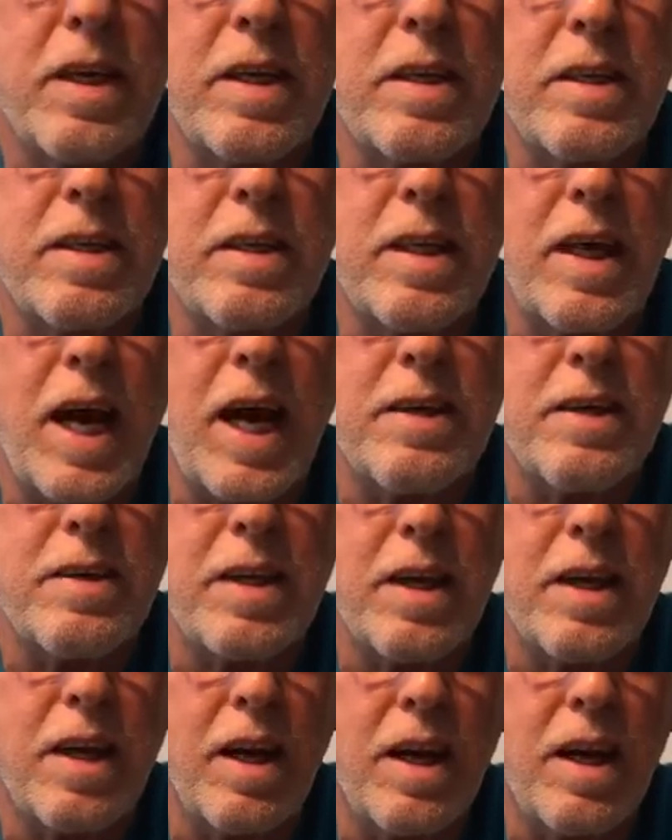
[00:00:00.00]
It's nice
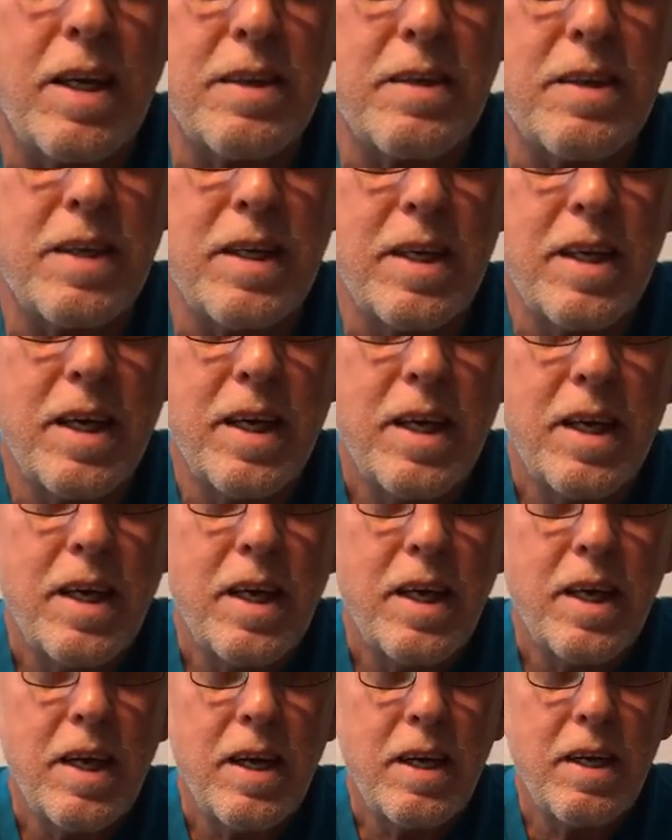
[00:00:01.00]
and glossy.
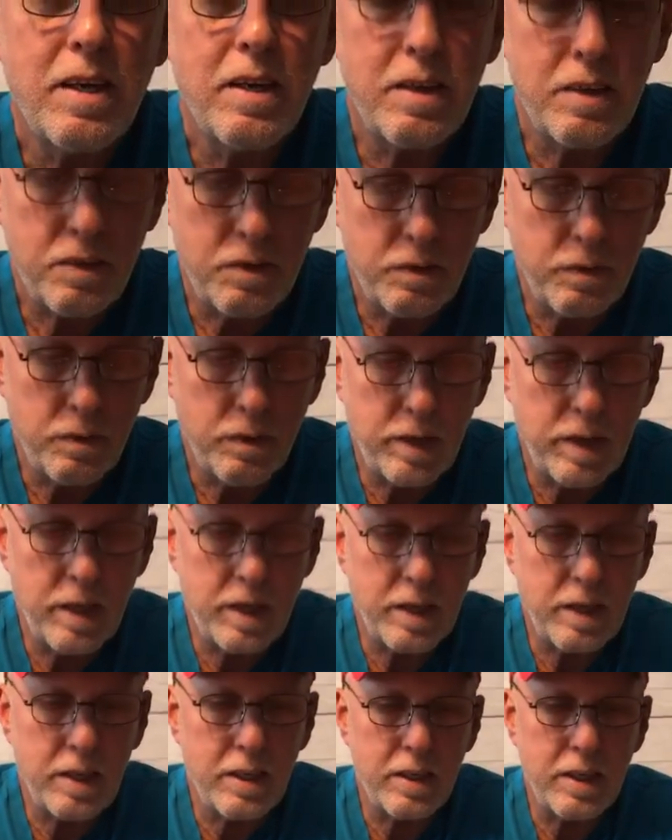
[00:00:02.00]
Looks really
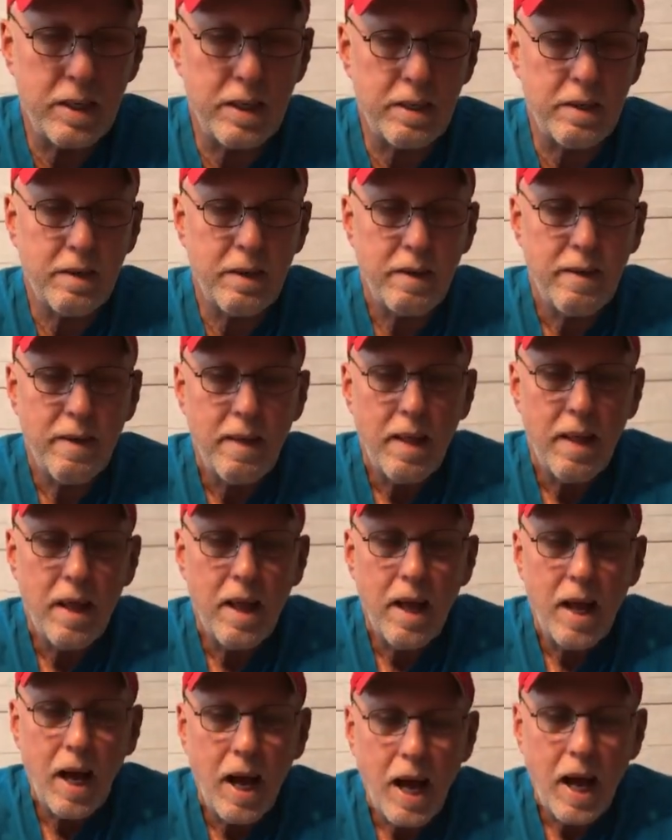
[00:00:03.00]
good.
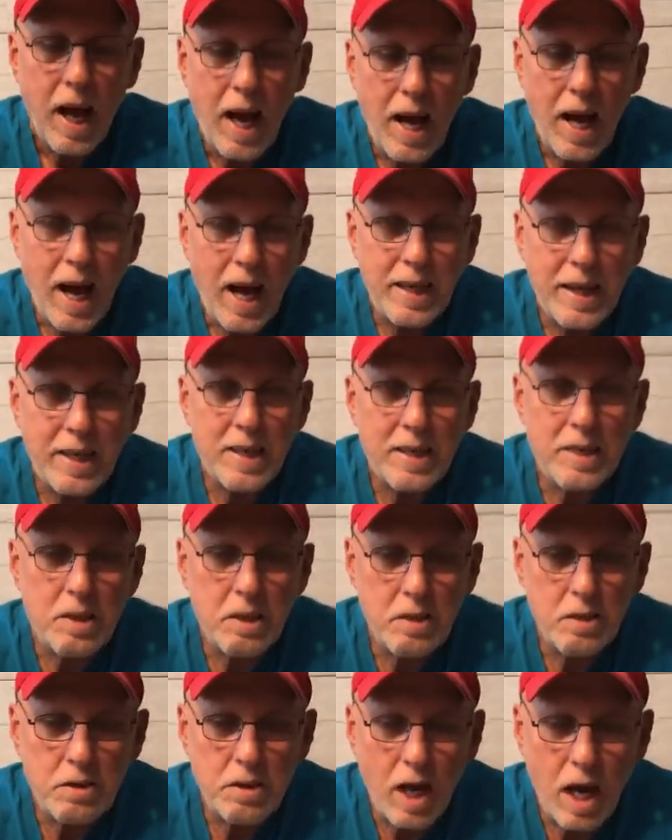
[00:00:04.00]
I didn't
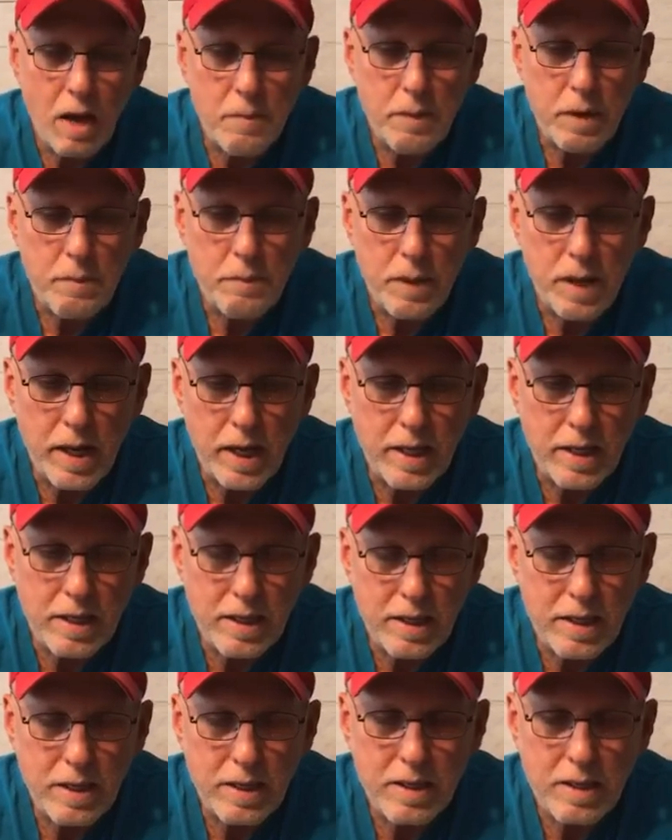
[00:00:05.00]
use hobby paint
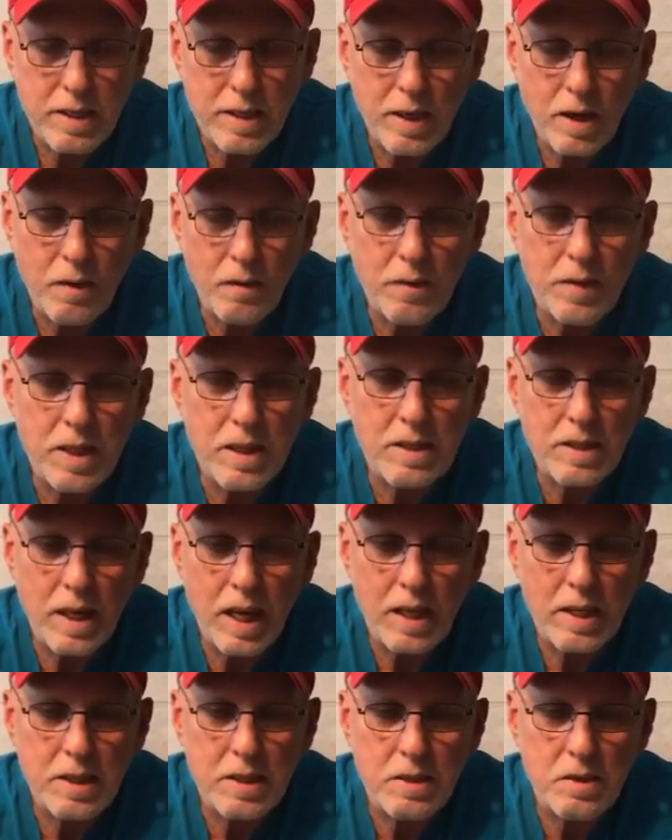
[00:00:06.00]
on this. I
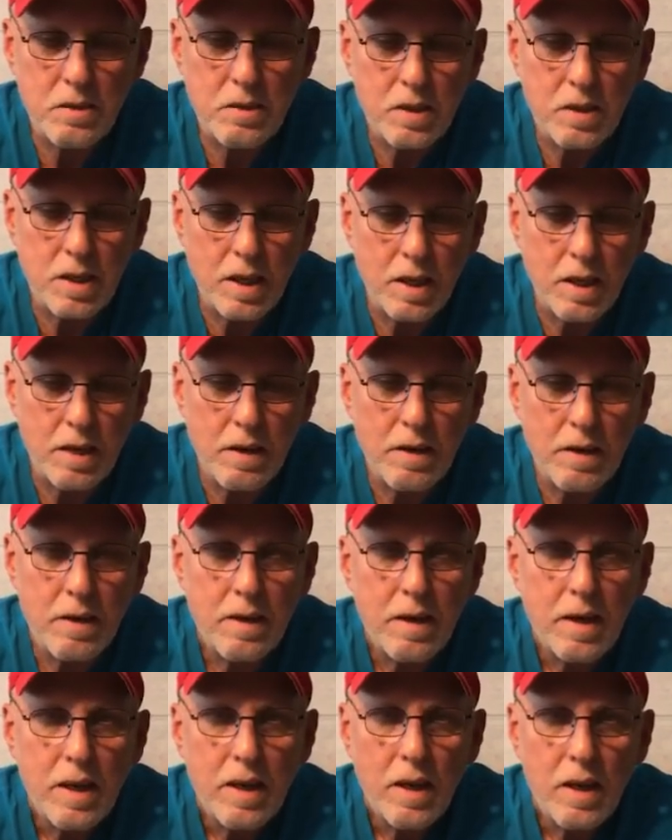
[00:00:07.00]
used
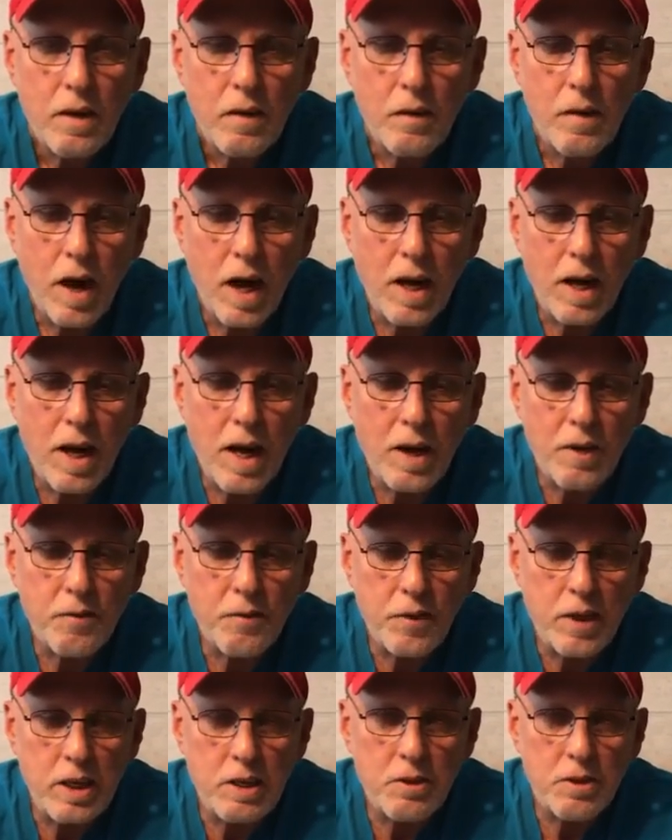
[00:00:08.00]
Krylon
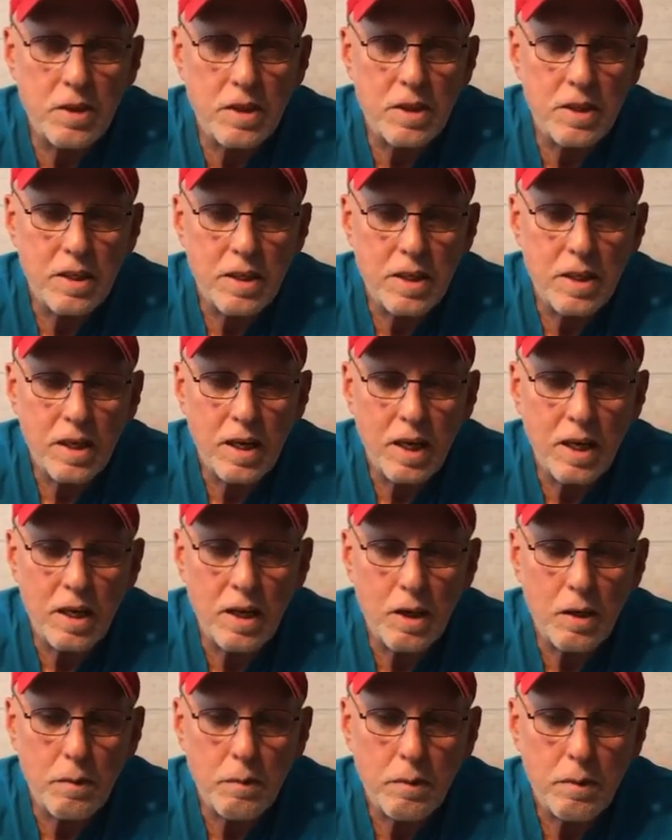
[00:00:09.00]
Fusion
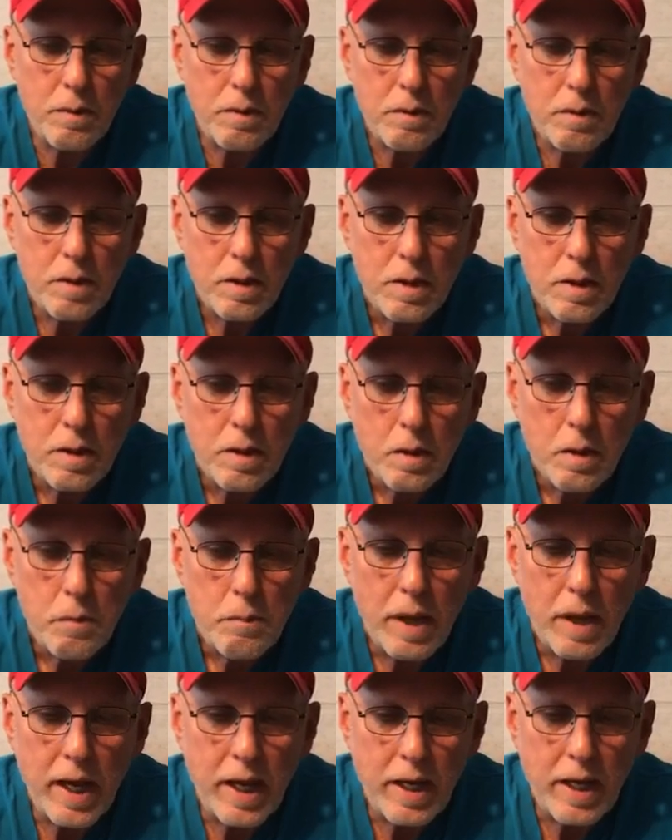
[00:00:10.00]

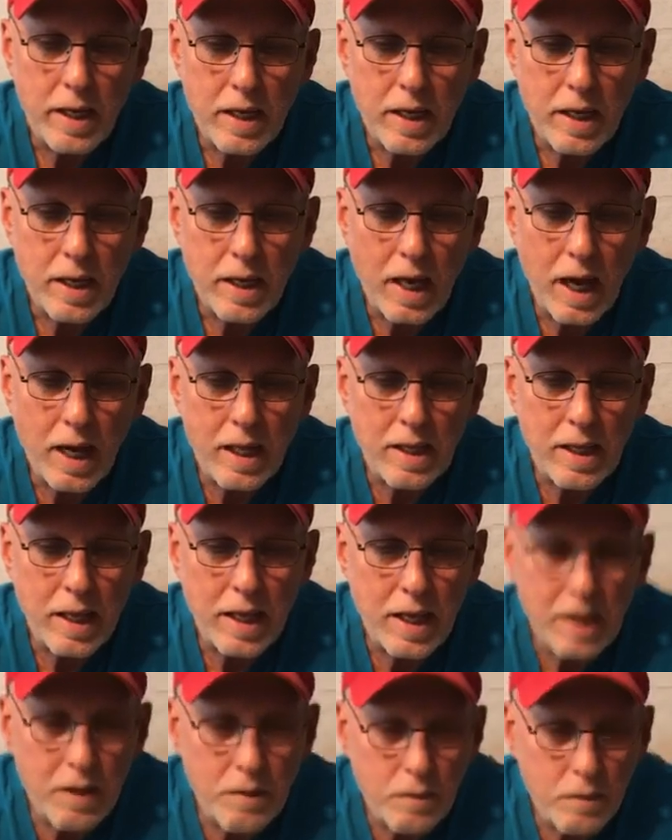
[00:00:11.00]
paint. I think
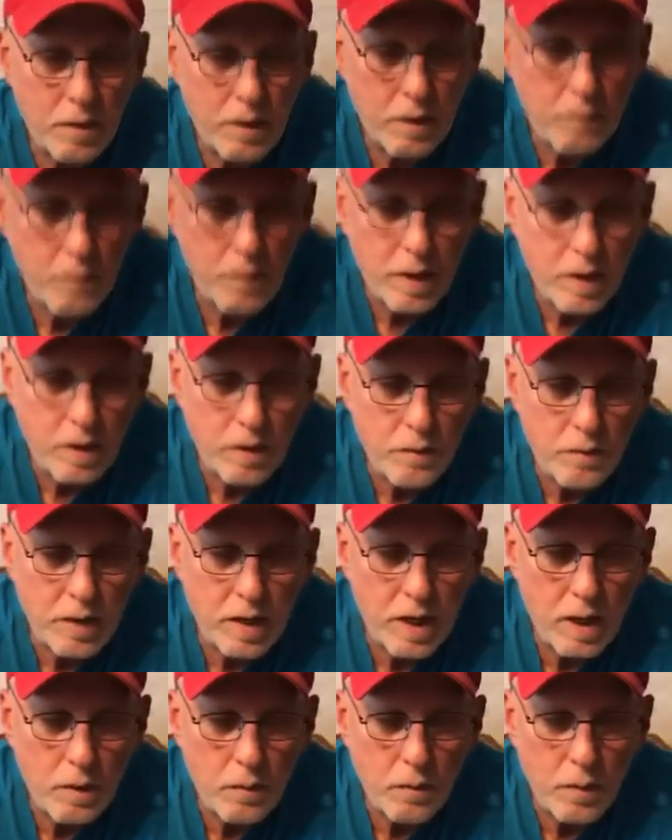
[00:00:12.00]
it went on
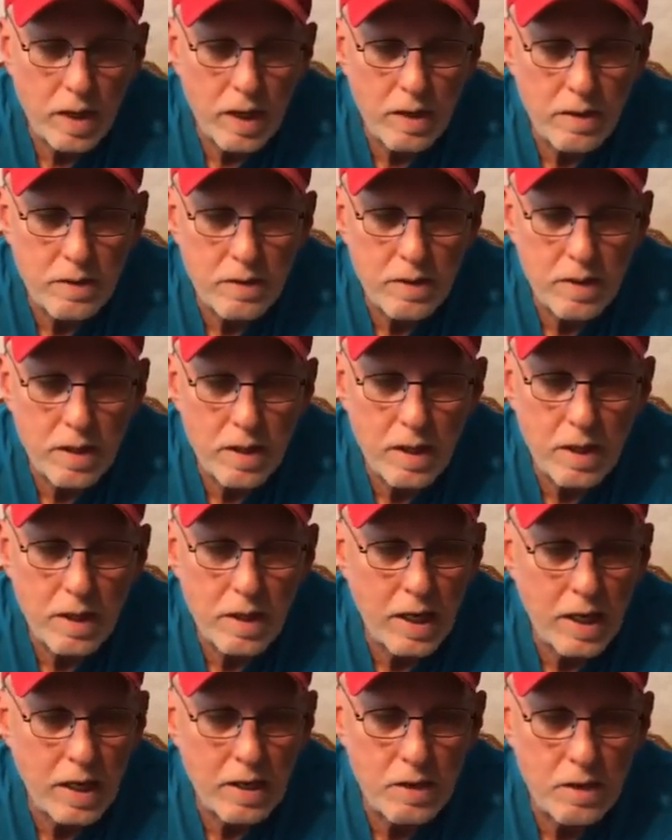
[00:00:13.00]
really well.
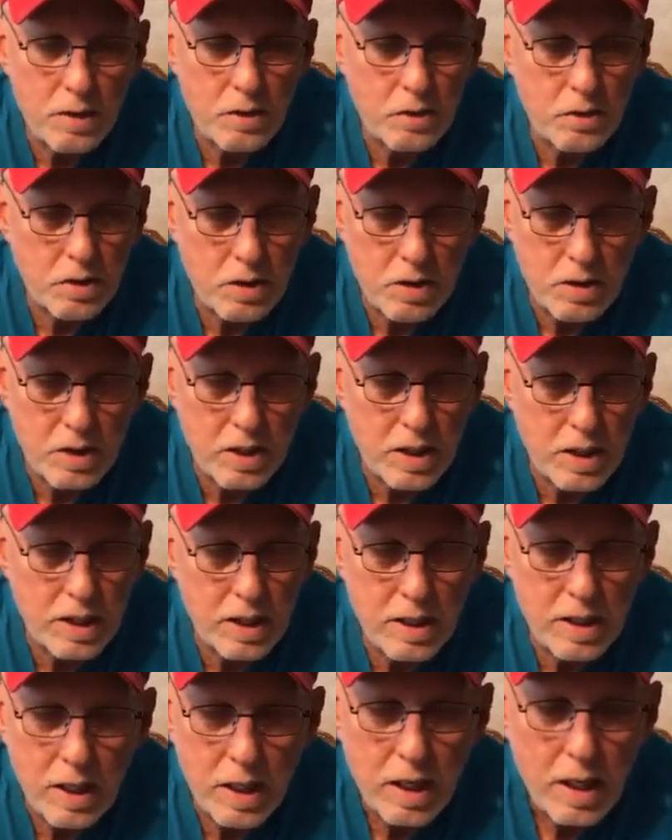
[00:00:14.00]
It looks
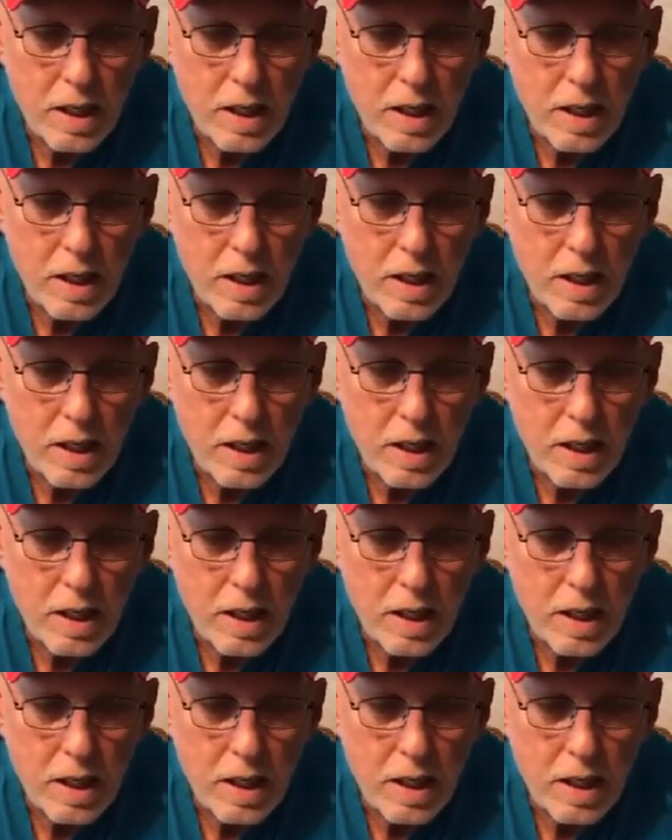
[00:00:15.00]
good.